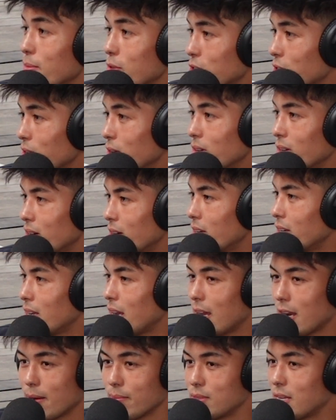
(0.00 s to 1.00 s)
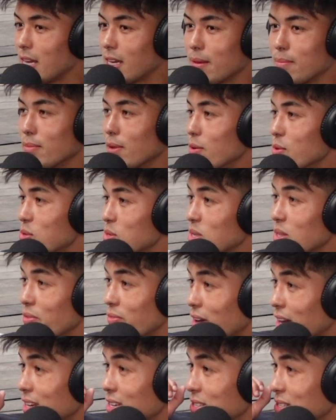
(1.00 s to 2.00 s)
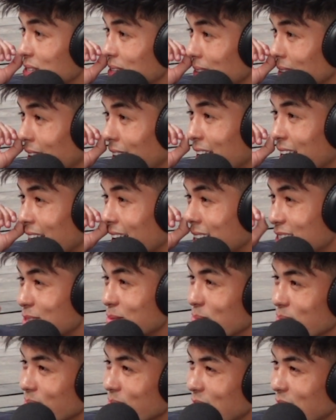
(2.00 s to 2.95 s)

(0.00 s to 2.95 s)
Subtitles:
an amateur, and I'm taking blows to the face. Like, that's